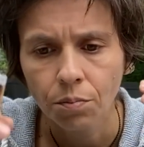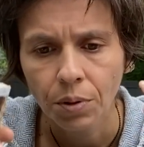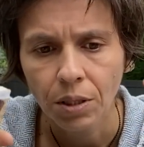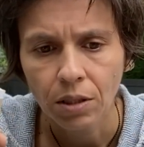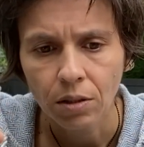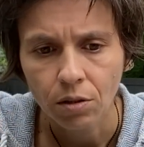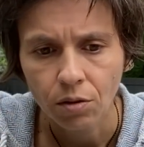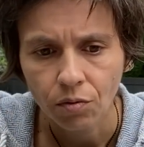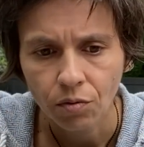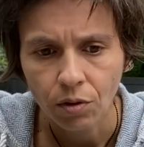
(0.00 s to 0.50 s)

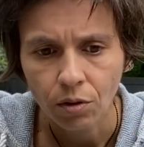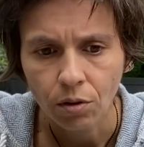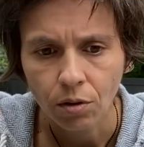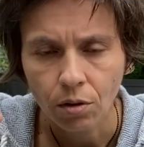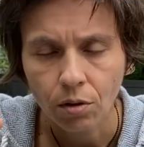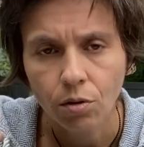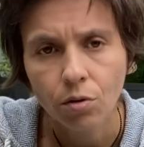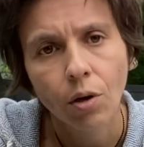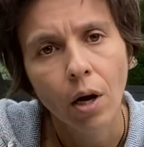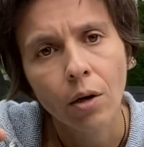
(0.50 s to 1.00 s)
peaceful,
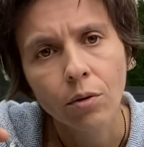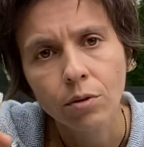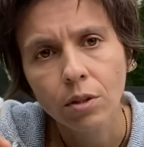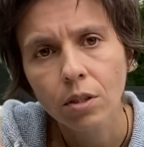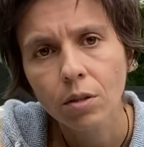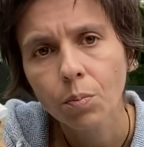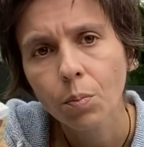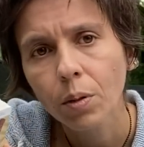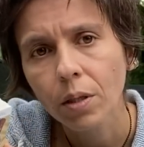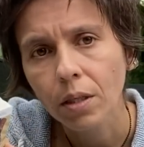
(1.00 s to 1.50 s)

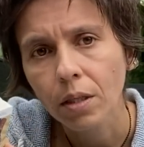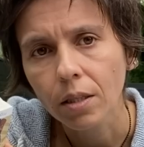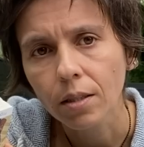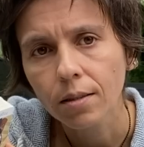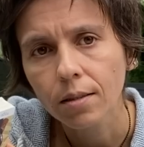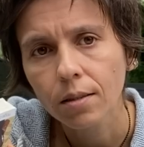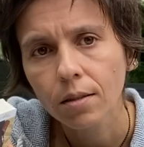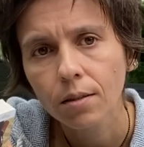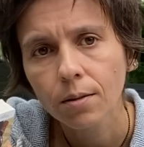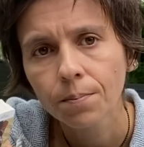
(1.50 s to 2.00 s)
grounded
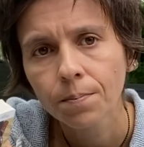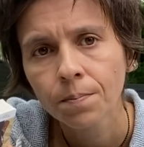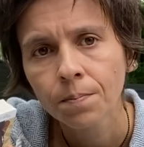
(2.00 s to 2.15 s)
place.